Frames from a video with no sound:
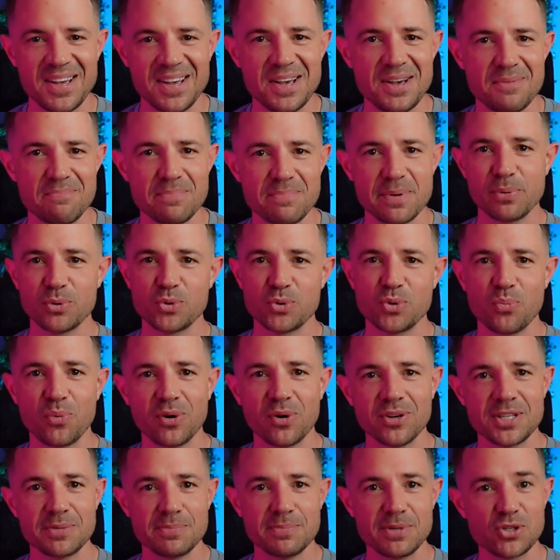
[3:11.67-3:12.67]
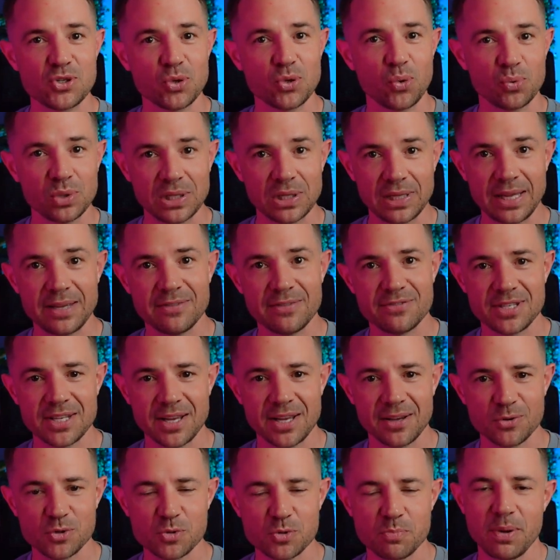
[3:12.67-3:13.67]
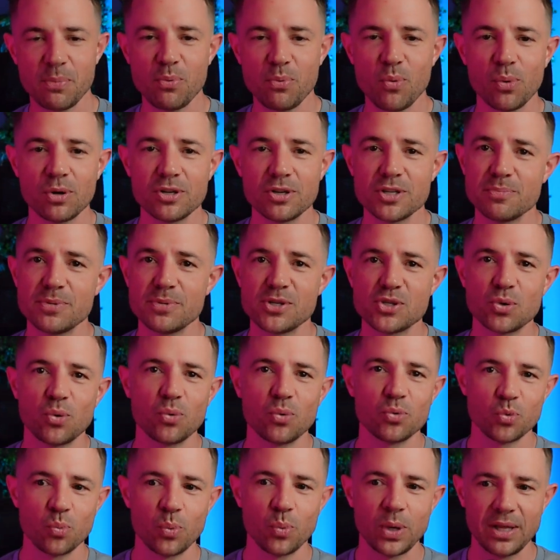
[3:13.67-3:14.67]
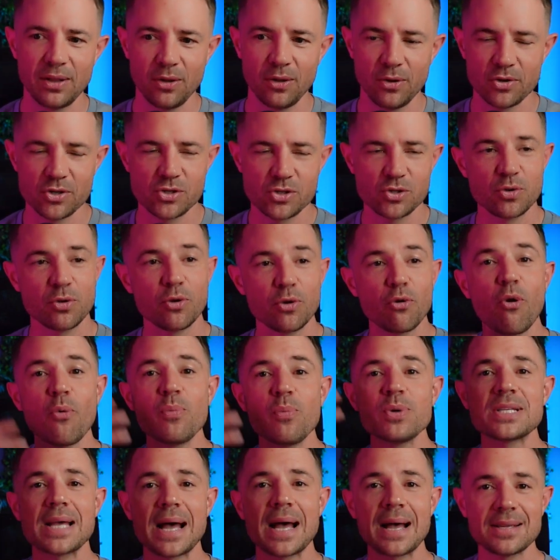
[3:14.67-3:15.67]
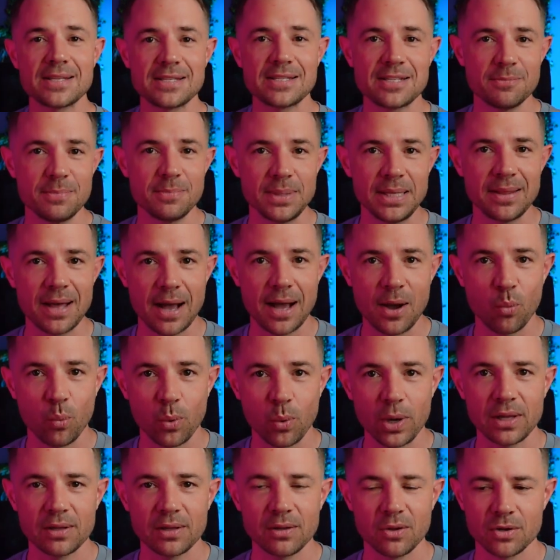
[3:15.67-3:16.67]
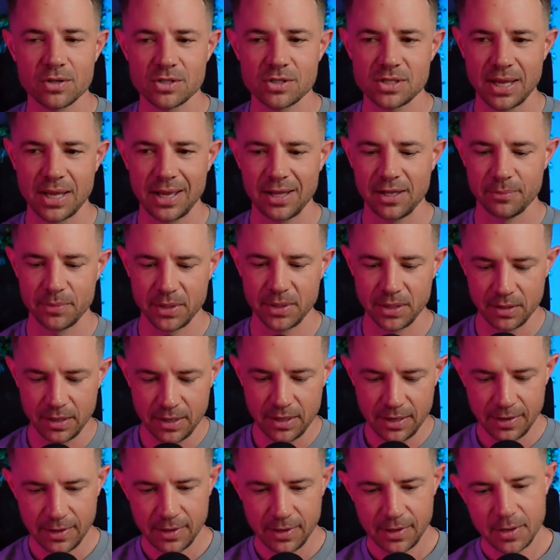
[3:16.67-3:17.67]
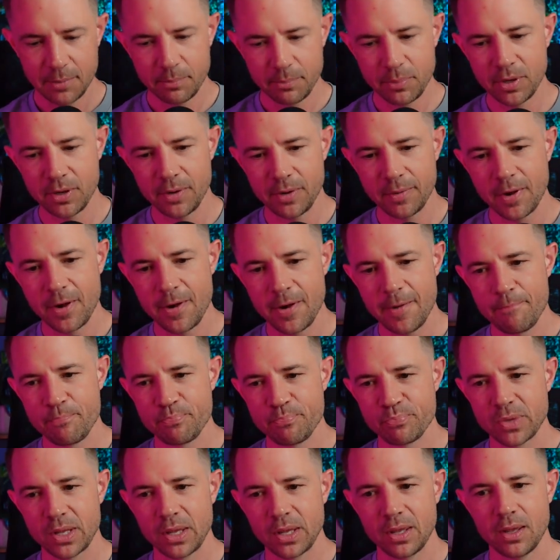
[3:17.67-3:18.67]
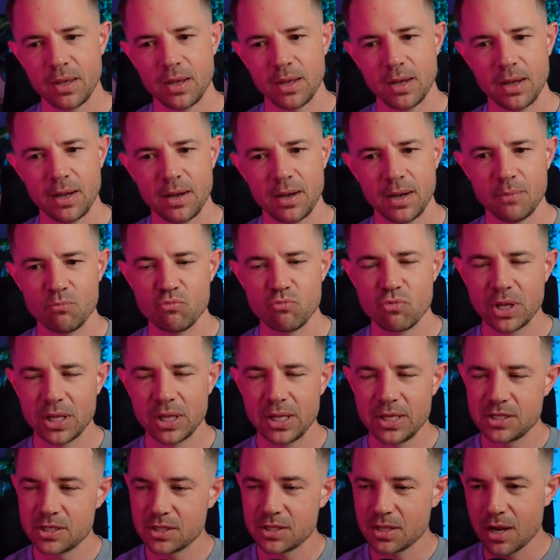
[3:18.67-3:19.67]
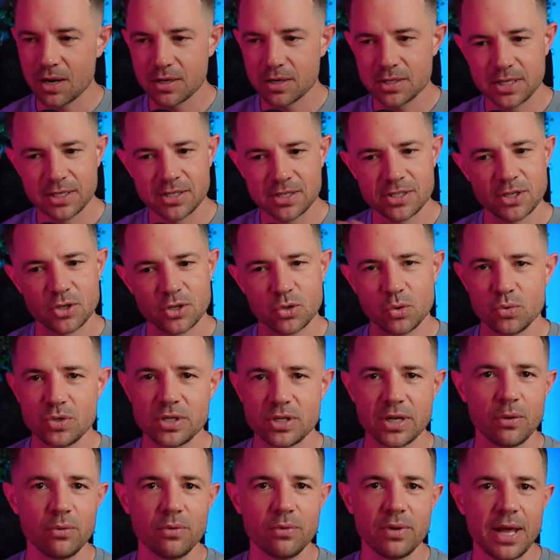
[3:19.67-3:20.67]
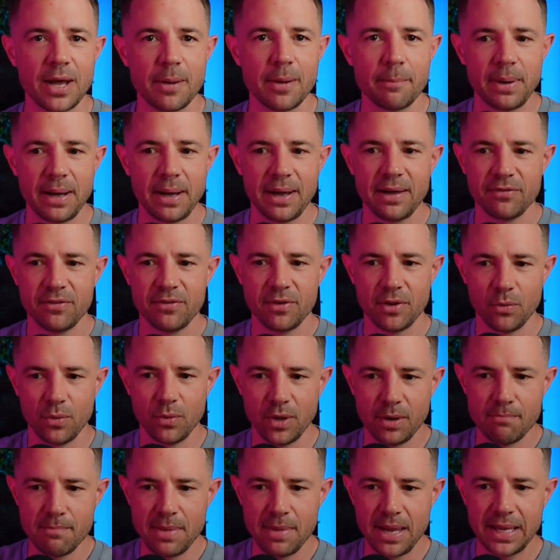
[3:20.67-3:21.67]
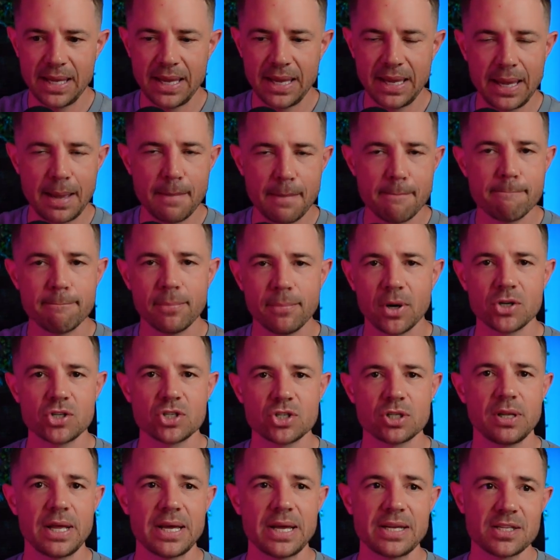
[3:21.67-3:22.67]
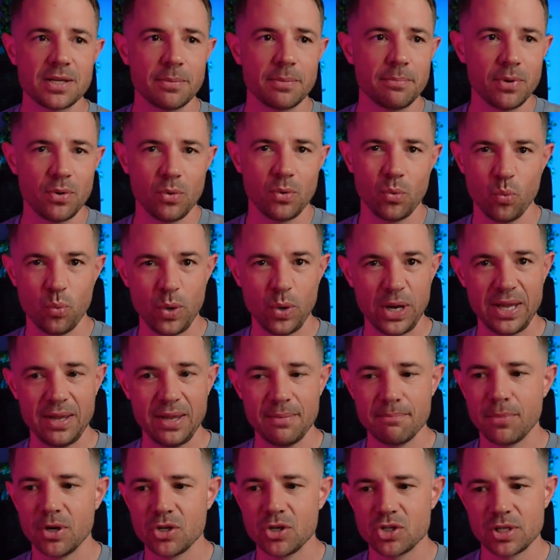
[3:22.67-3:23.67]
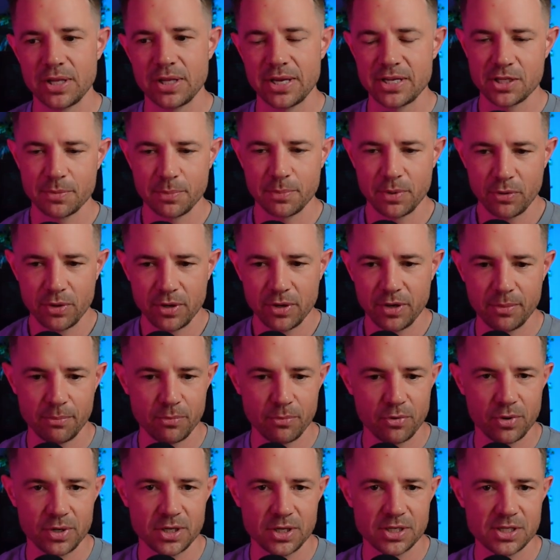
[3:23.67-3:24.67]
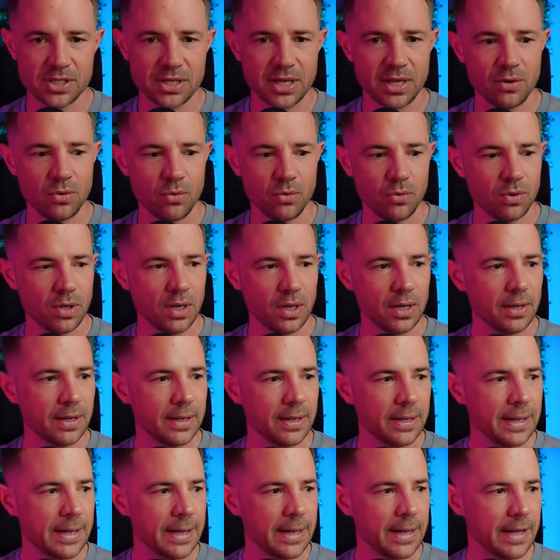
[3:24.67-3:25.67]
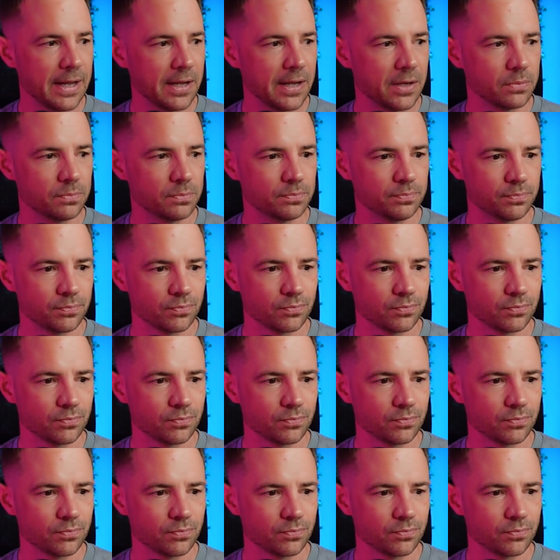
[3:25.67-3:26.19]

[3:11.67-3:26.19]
People don't want to be sold lifestyles. People want to be sold weight loss. So there always has to be that weight loss element. But I'm really starting to go down that path now and making it much less about weight, much less about the number on a scale. And